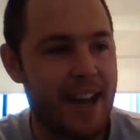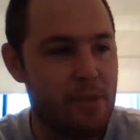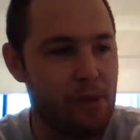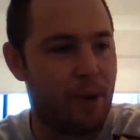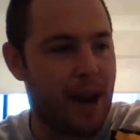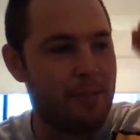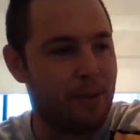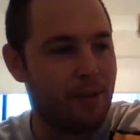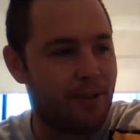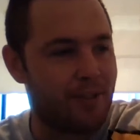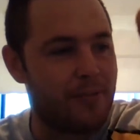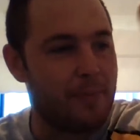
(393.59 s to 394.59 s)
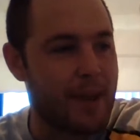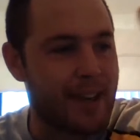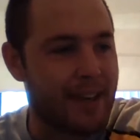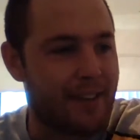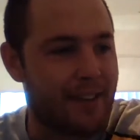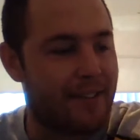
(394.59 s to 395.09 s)
Damn you, Bible,
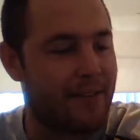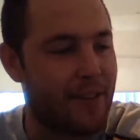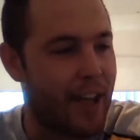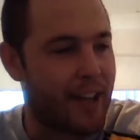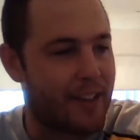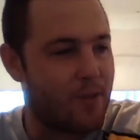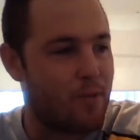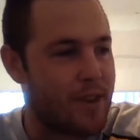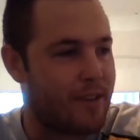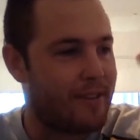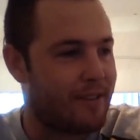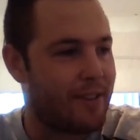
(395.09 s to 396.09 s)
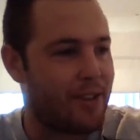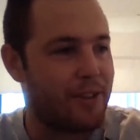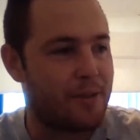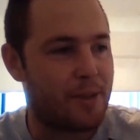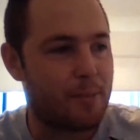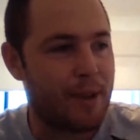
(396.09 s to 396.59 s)
making it like that we
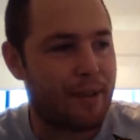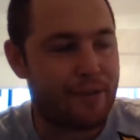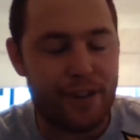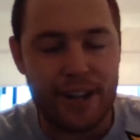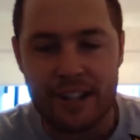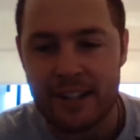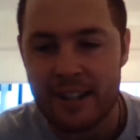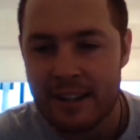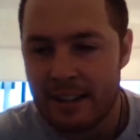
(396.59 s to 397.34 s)
could speak French.